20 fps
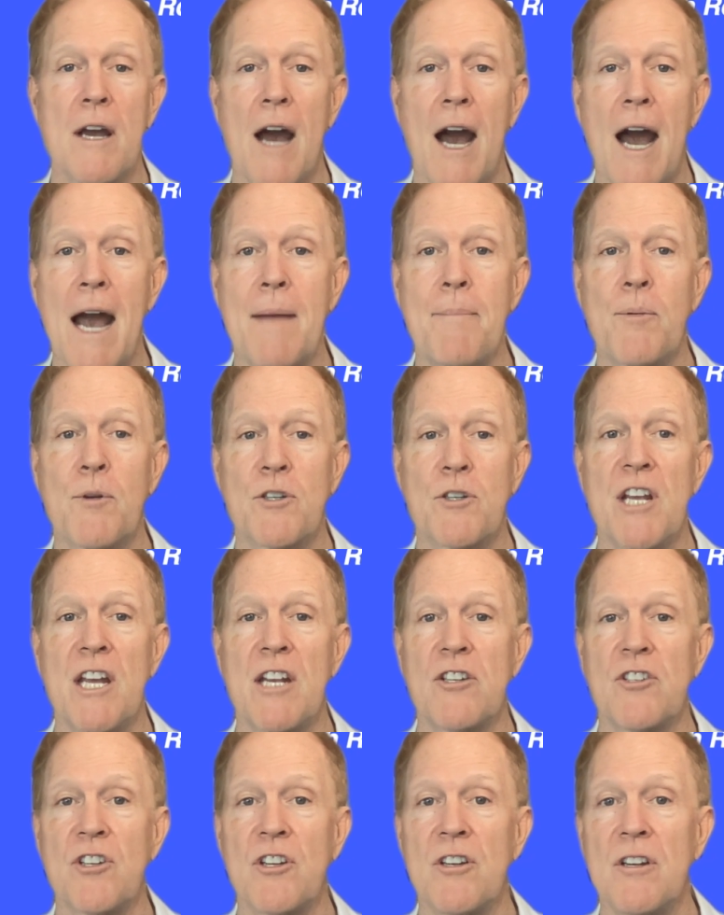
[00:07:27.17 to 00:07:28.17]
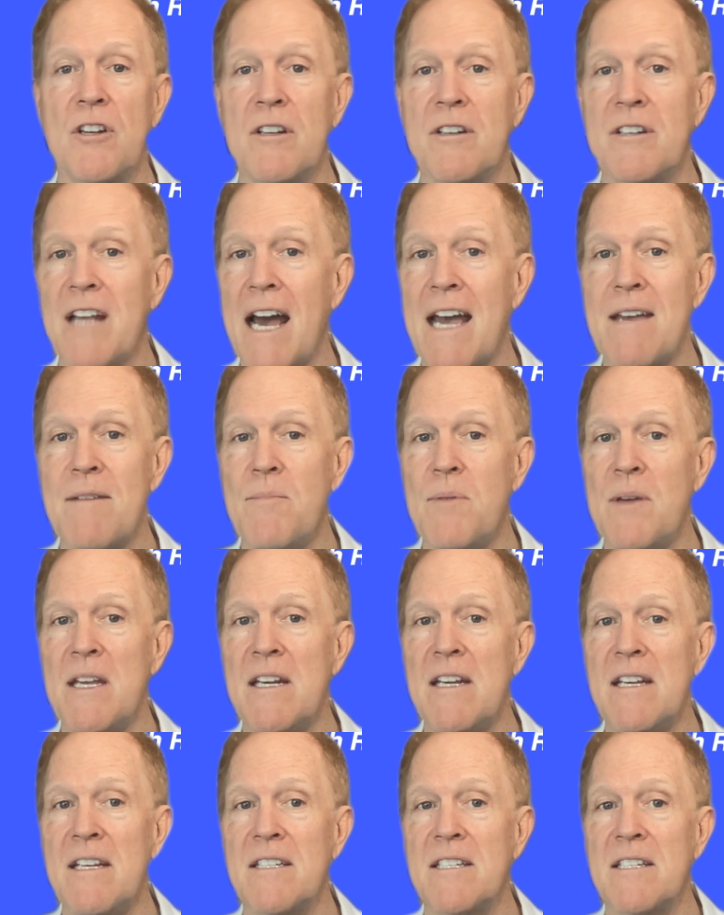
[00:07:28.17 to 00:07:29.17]
hypertension,
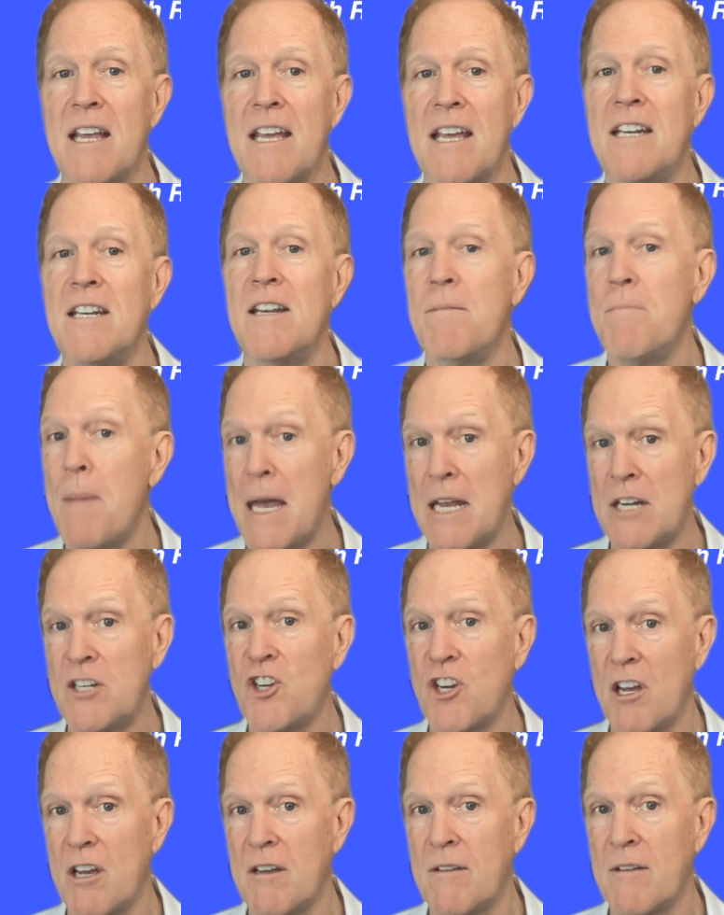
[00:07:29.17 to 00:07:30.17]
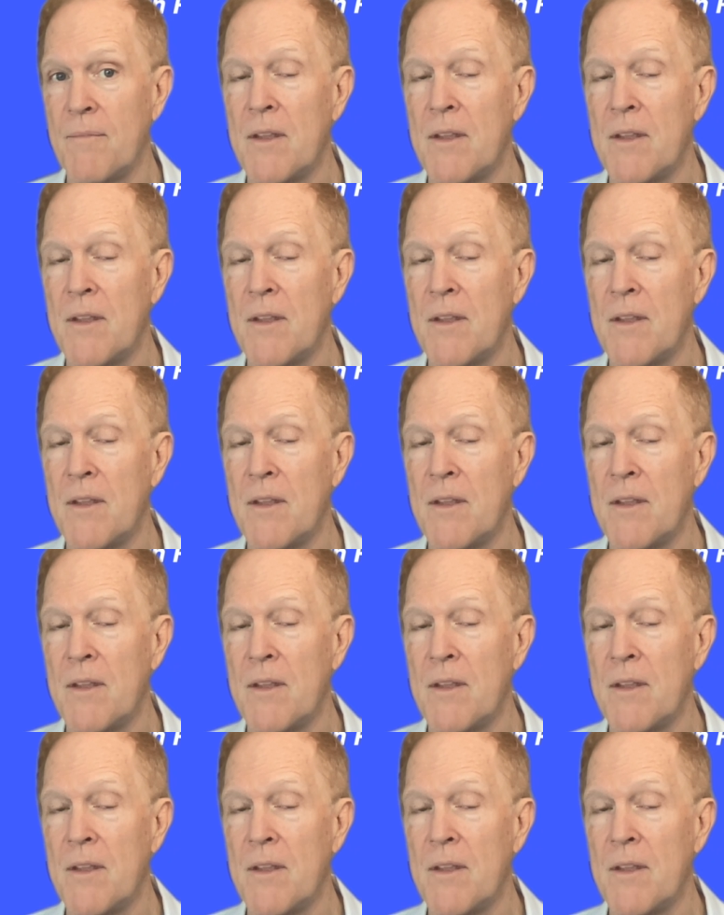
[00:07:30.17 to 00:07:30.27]
diabetes, and dementia.